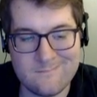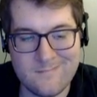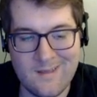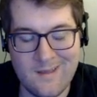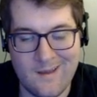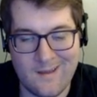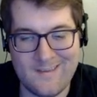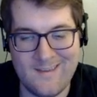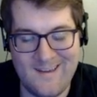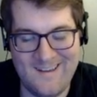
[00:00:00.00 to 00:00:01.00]

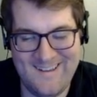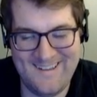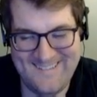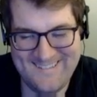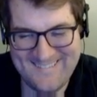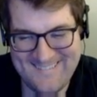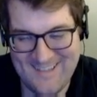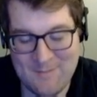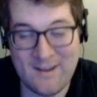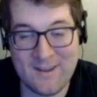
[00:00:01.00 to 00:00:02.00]
Heck yeah.
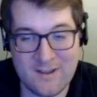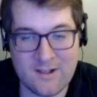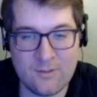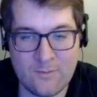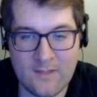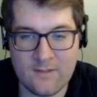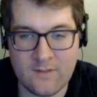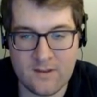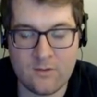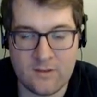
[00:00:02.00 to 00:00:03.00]
Am I going to include that in the
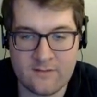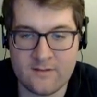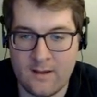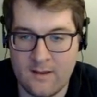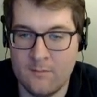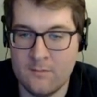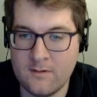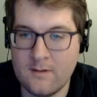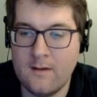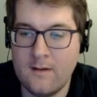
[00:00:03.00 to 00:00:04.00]
video? Yes, I am.
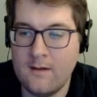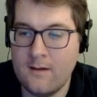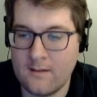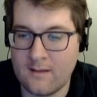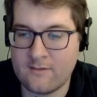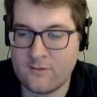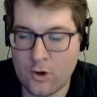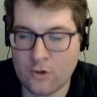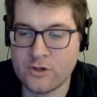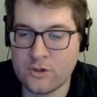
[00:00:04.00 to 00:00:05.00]
Yes,
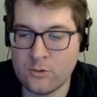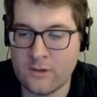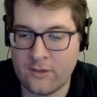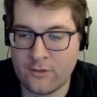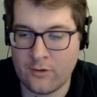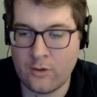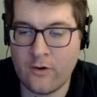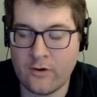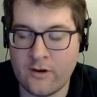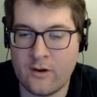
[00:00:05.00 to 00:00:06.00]
turn 2 lethal. You
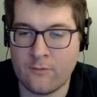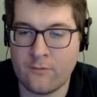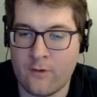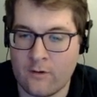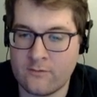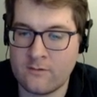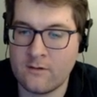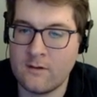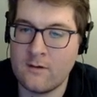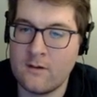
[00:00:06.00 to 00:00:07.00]
heard it here first.
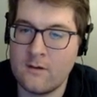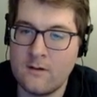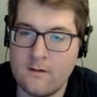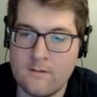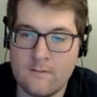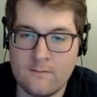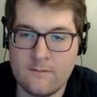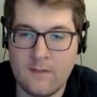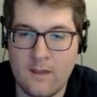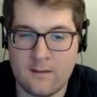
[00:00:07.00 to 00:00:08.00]

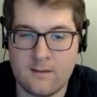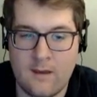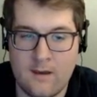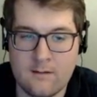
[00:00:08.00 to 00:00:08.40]
Heck yeah.